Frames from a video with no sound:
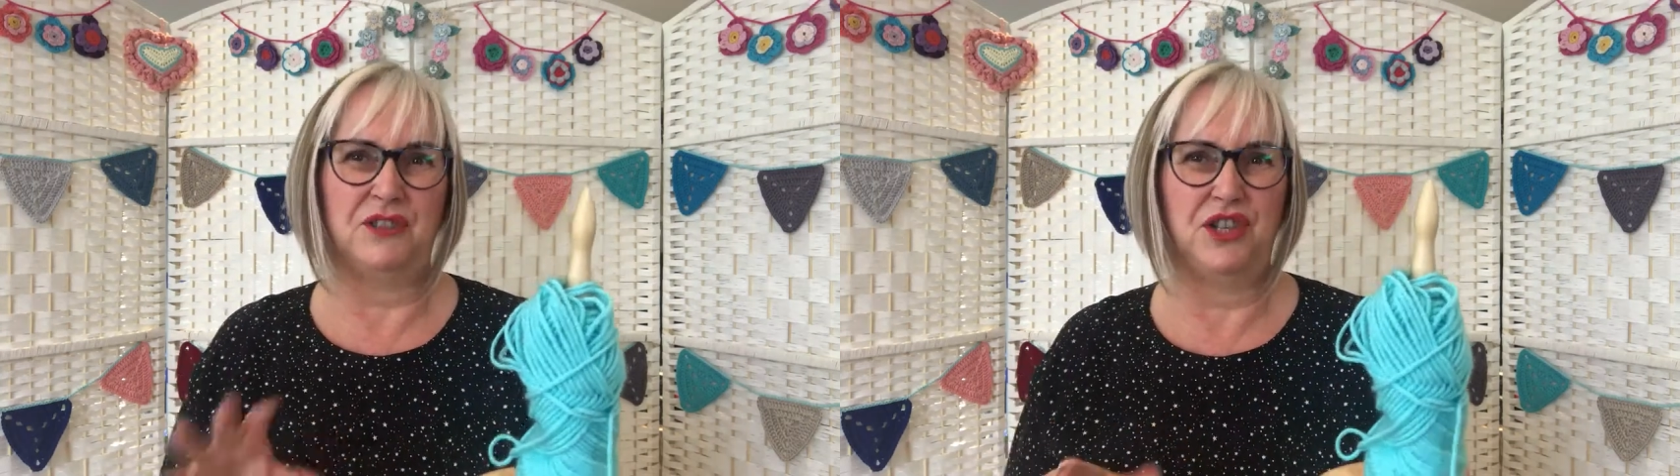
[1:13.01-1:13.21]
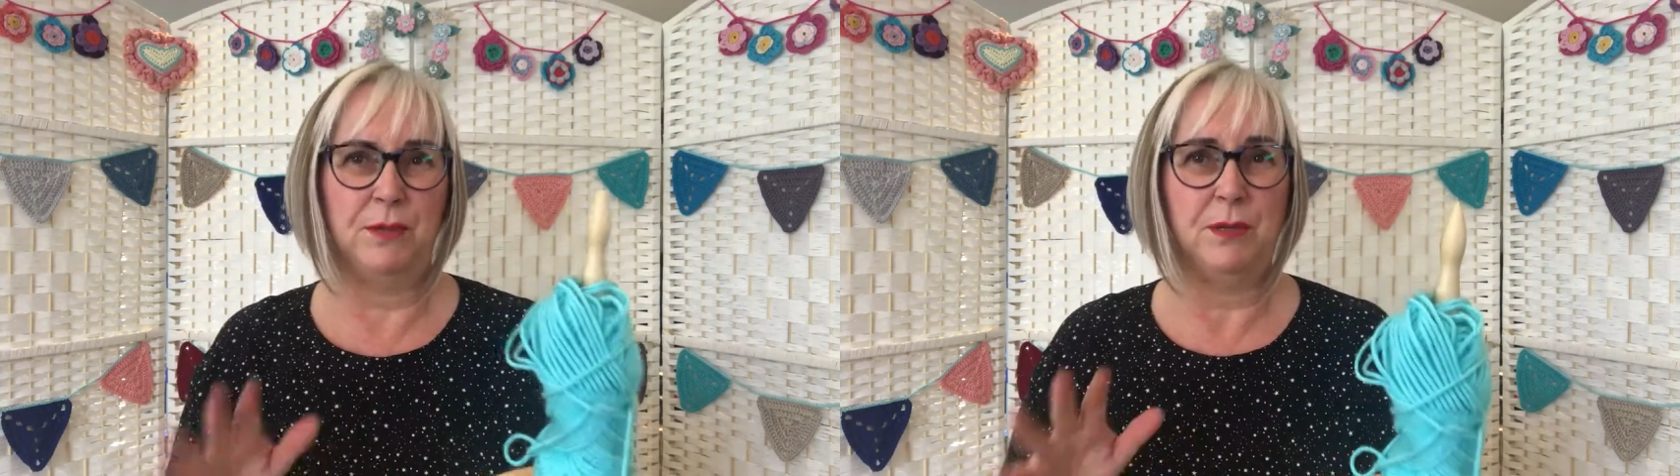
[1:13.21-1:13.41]

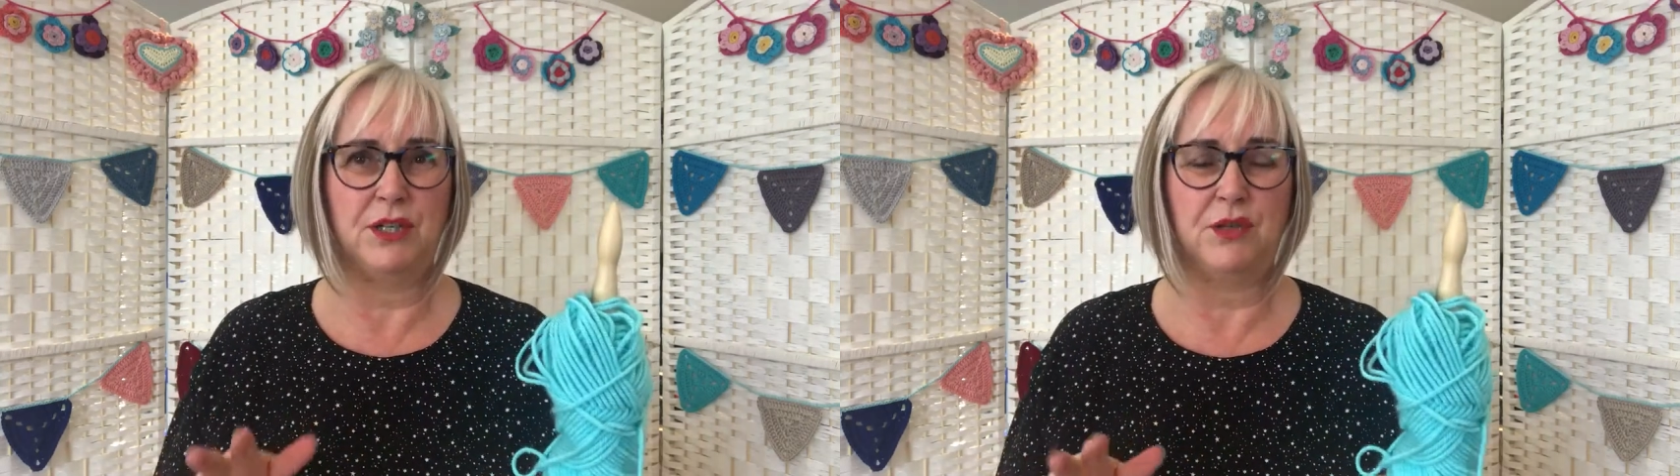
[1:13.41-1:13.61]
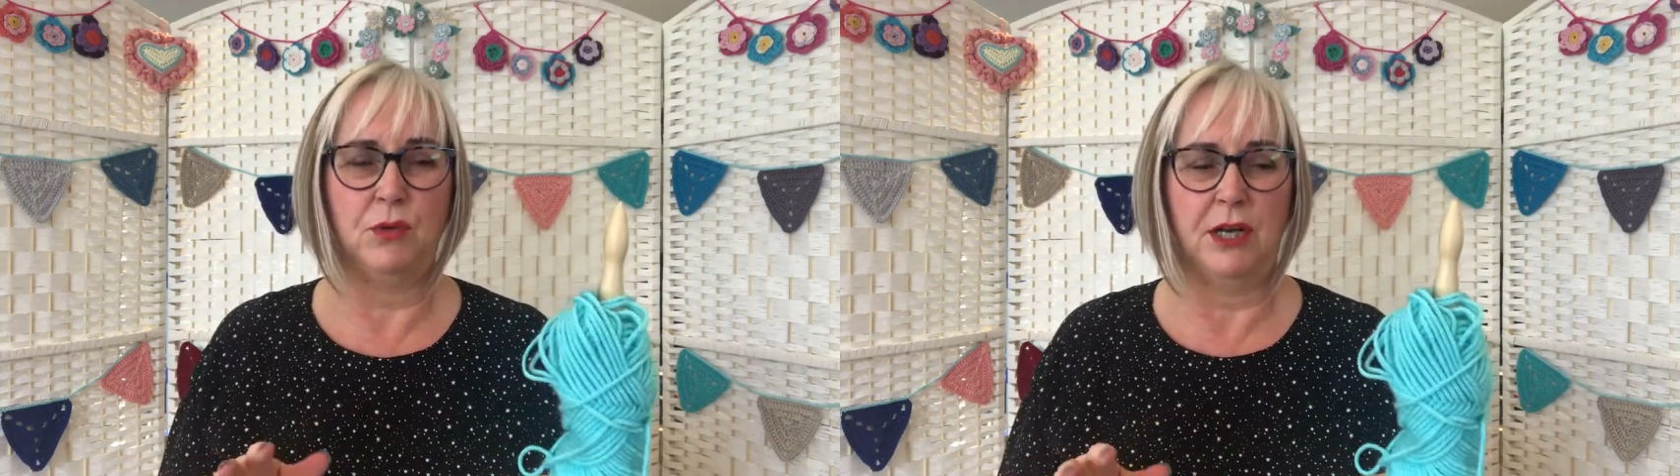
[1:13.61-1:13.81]

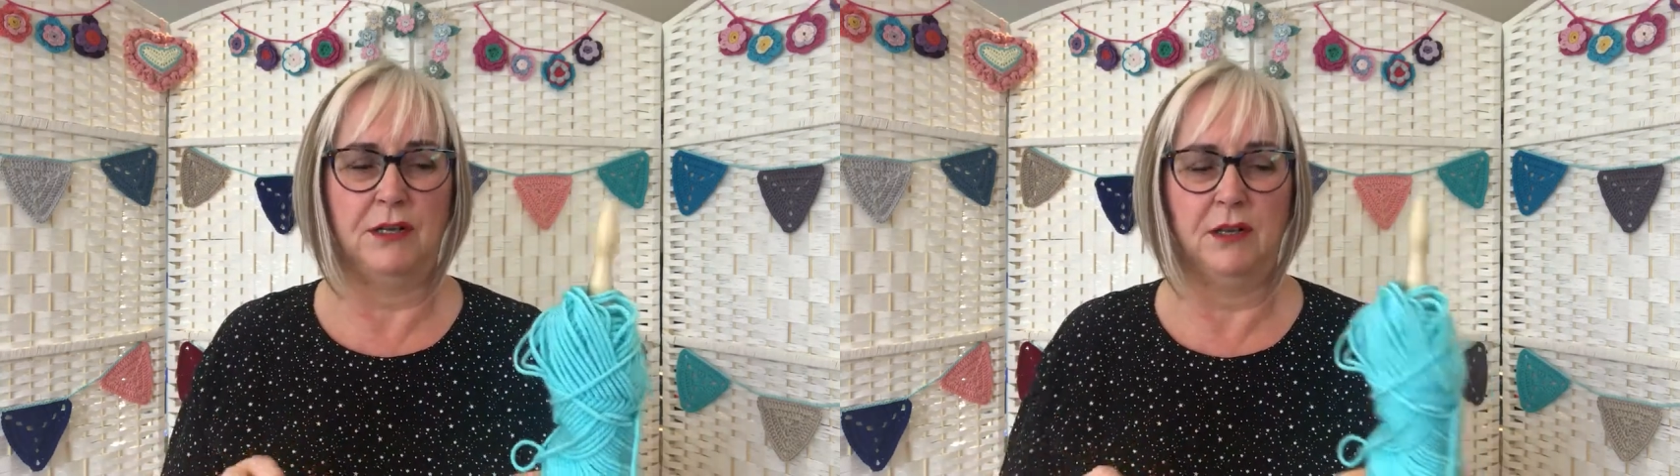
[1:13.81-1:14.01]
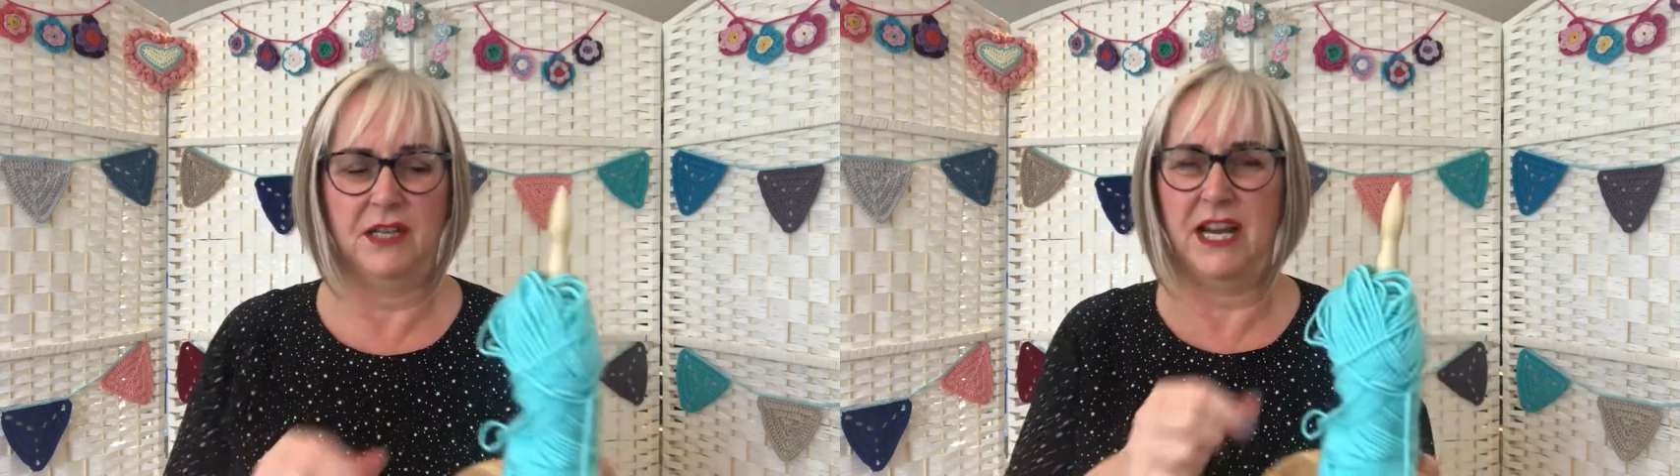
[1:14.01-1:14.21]
cheapish
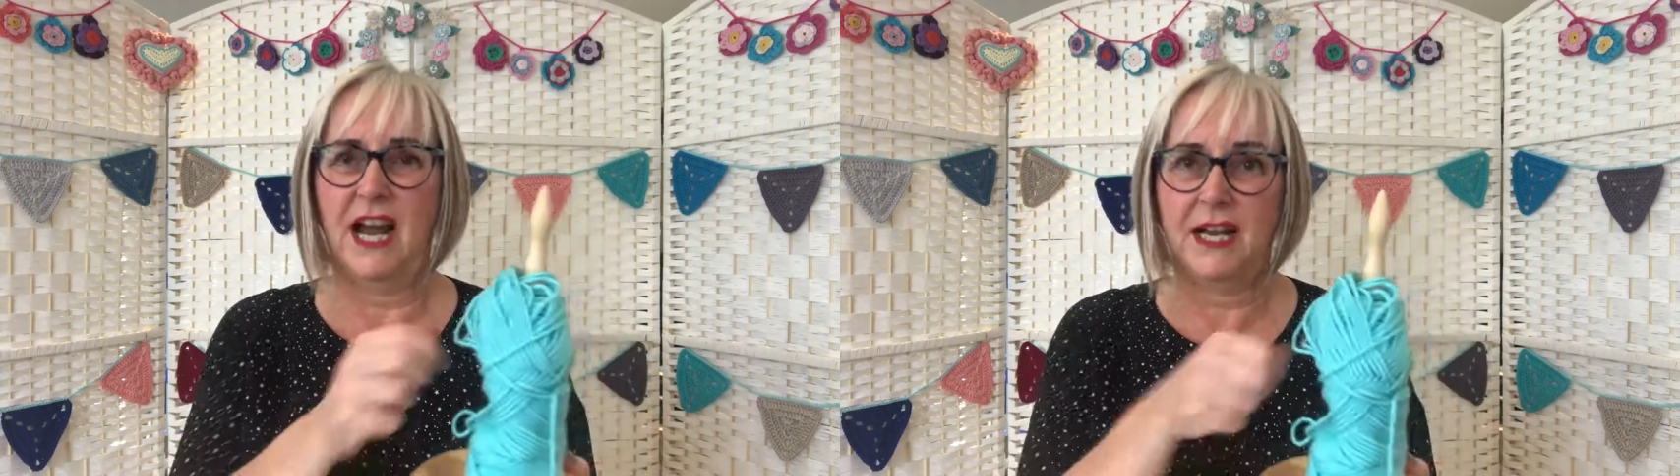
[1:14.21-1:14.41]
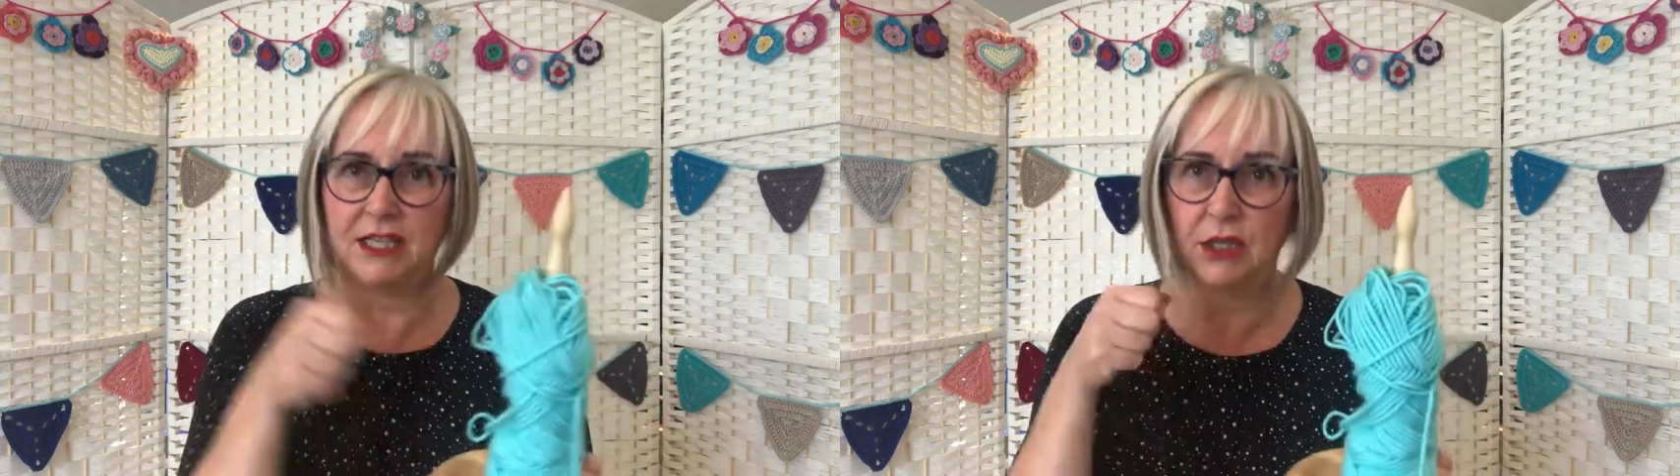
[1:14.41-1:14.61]
one, the
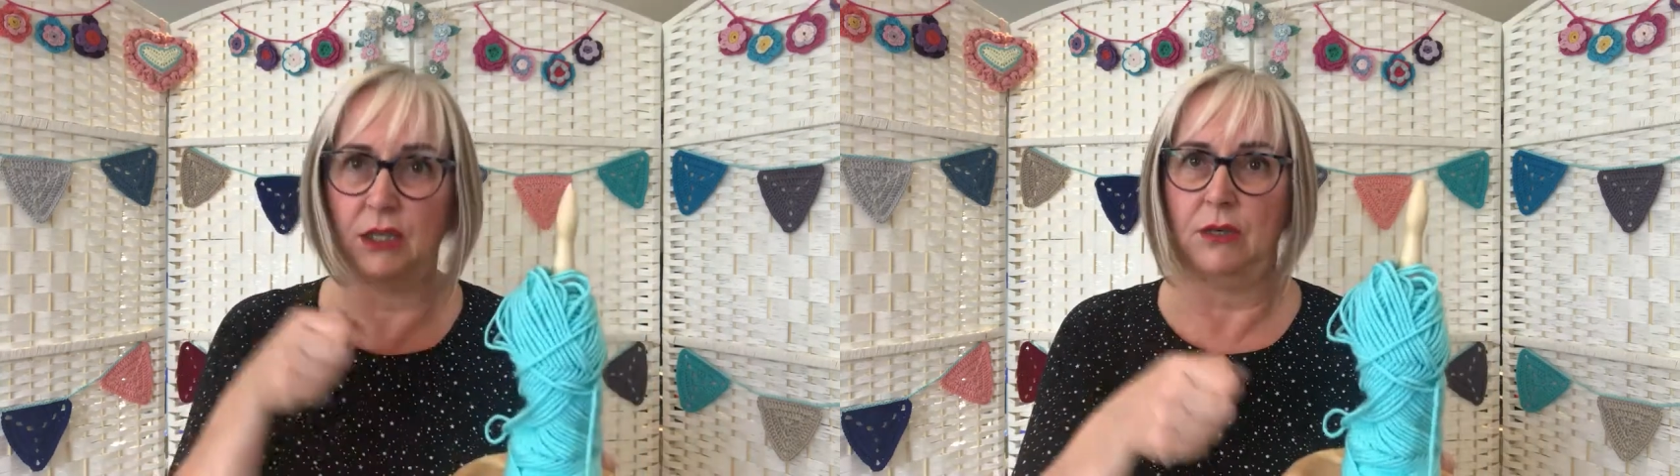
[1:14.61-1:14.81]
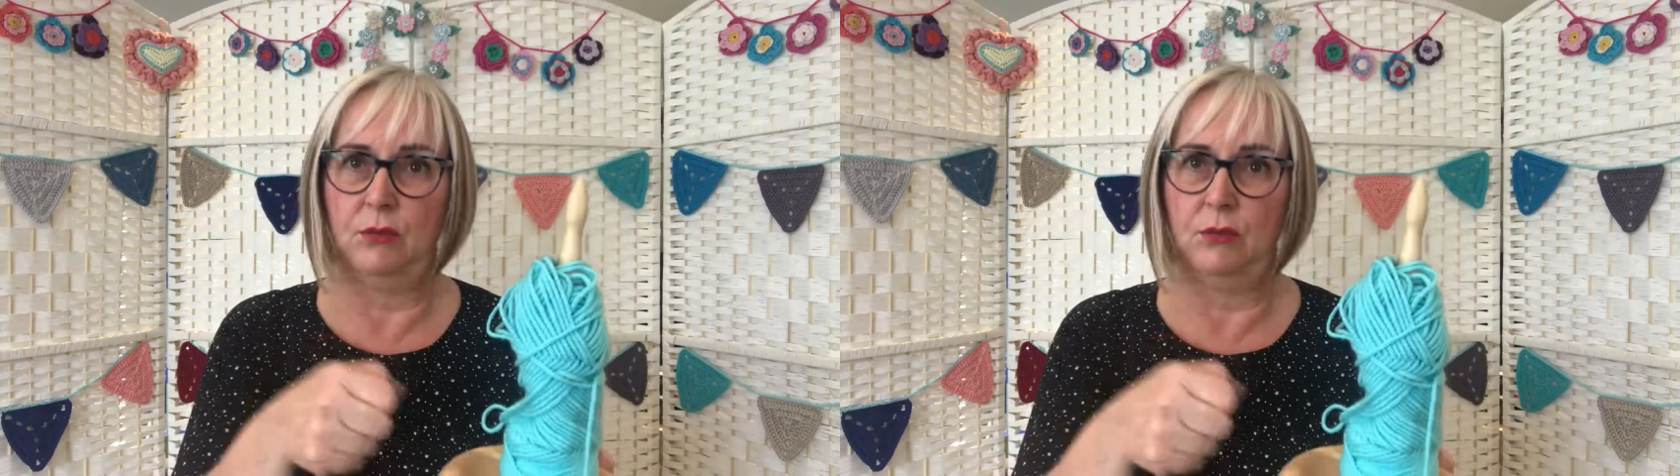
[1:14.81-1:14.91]
yarn